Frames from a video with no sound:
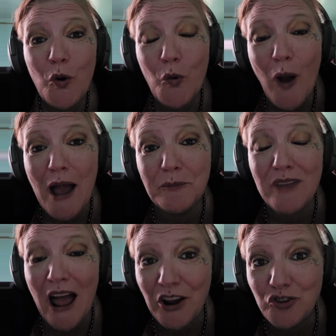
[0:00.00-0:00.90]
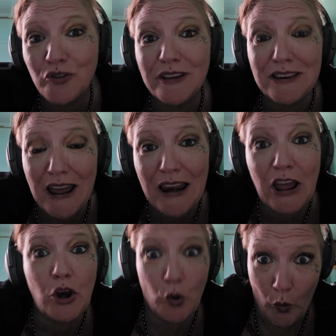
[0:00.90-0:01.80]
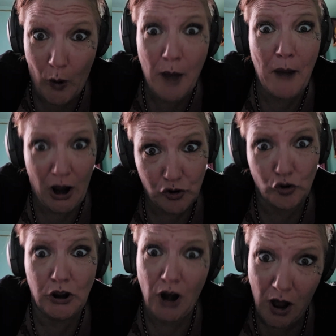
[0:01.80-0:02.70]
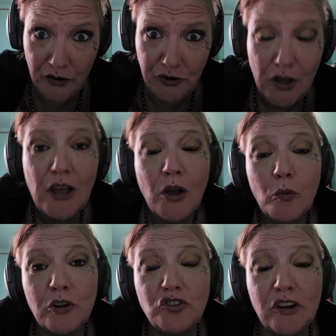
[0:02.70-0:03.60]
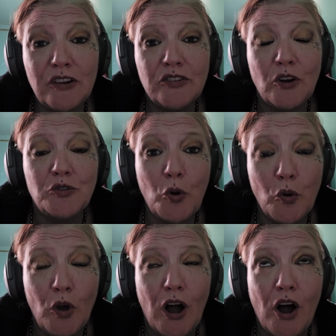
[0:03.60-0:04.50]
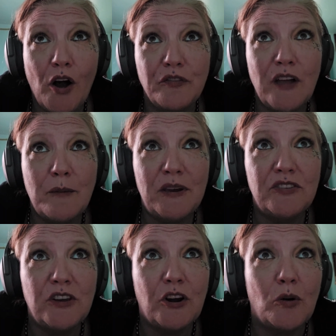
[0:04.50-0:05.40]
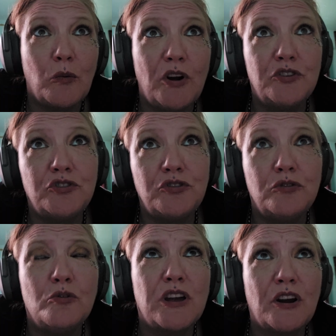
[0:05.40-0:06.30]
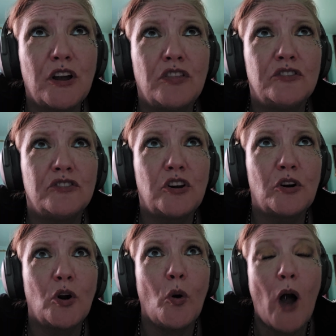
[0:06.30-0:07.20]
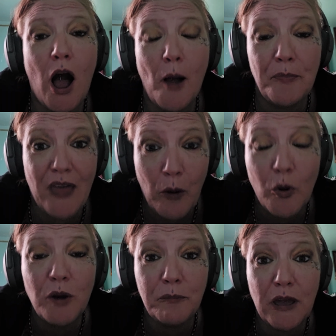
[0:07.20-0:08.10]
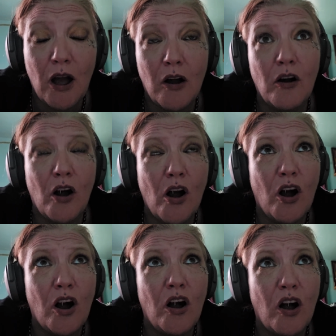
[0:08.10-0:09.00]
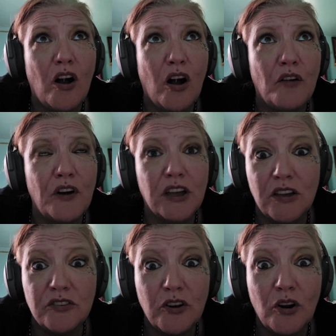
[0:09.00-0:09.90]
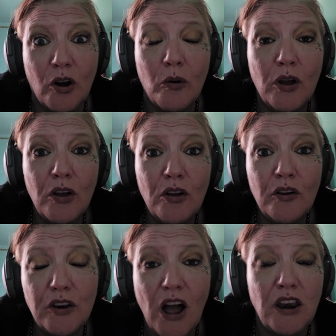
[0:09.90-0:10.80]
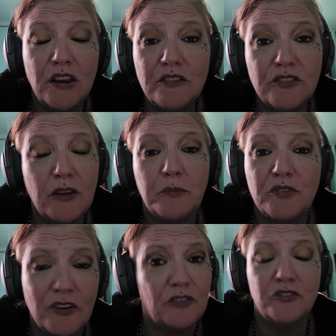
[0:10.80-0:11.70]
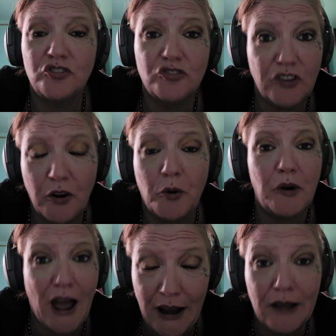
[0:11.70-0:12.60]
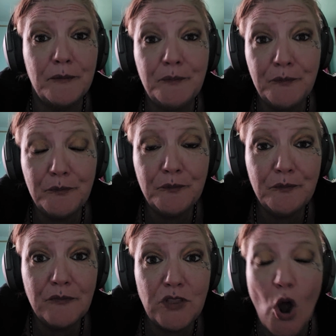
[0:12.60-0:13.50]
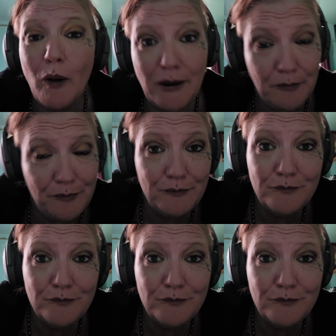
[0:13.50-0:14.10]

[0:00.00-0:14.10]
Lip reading: who I'm actually dating and who I'm actually not, which is a total of, let me see here, 1, 2, carry the 0. That would be a fucking 0. None. Zip, zilch, 0, nada. No one.